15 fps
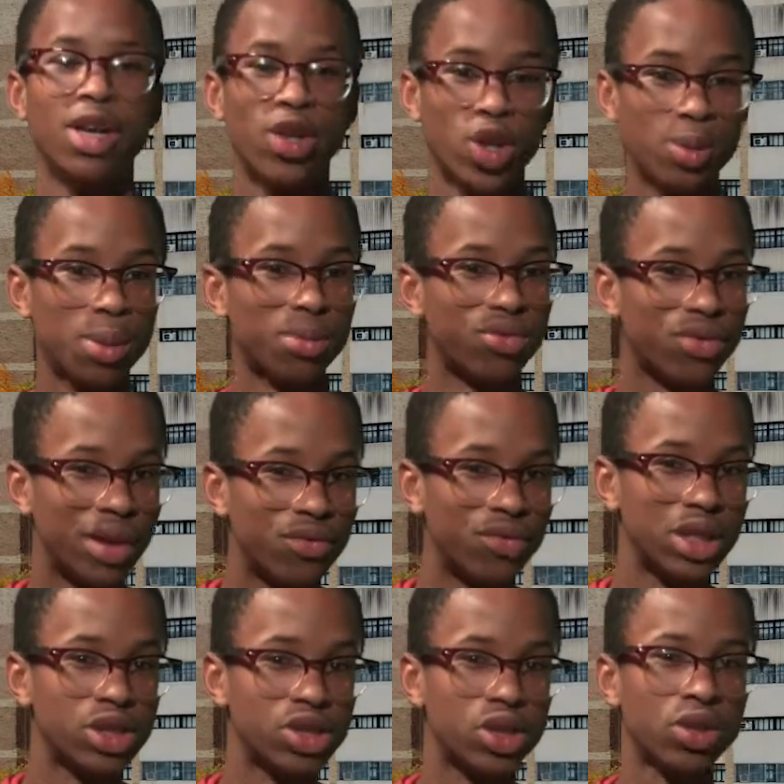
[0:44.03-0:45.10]
You remember Fred
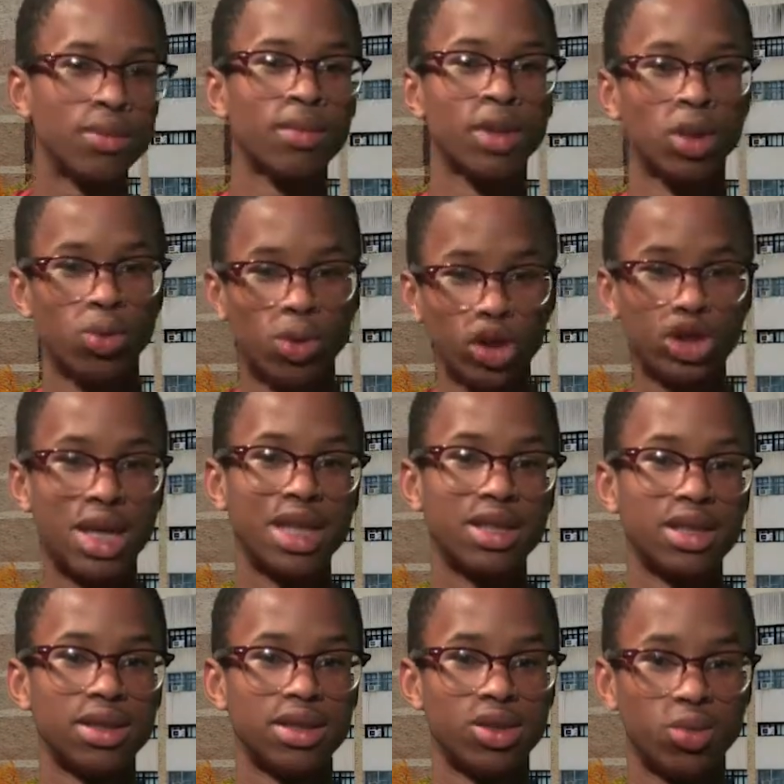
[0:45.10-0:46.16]
Flintstone? Well, check
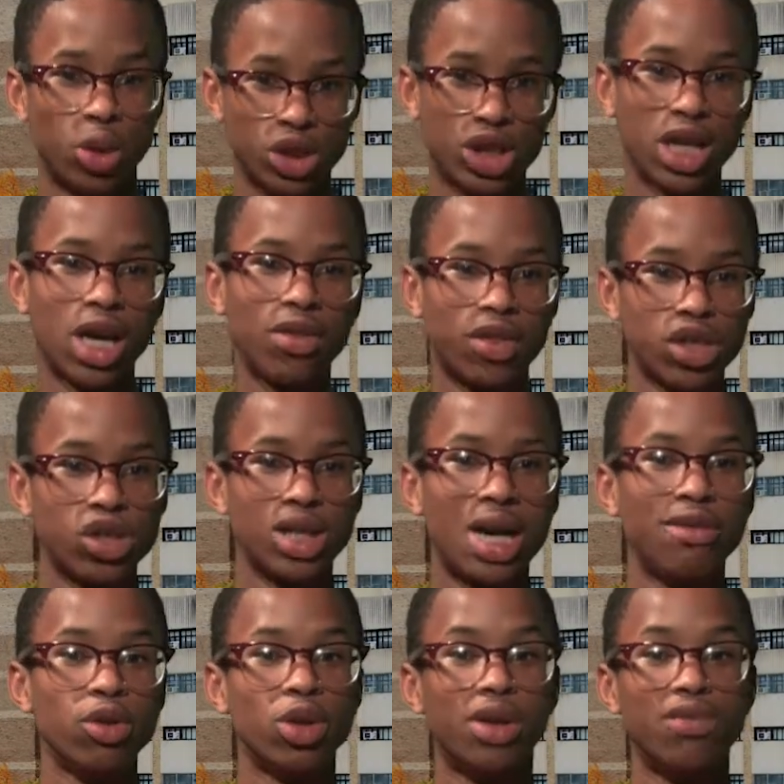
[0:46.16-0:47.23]
this. Well, check out this
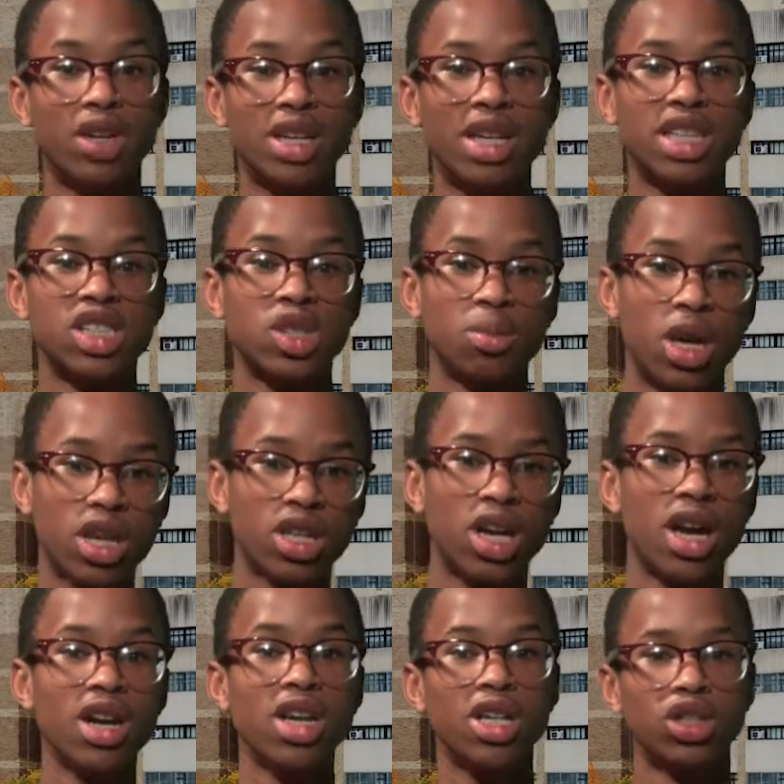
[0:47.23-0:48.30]
driver who converted his smart
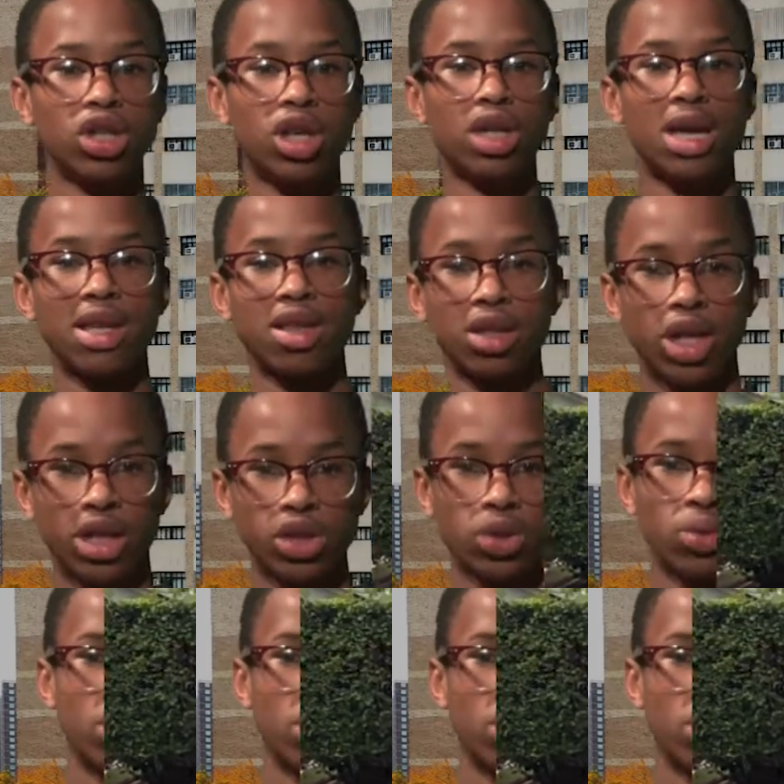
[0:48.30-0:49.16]
car to look like the cartoon.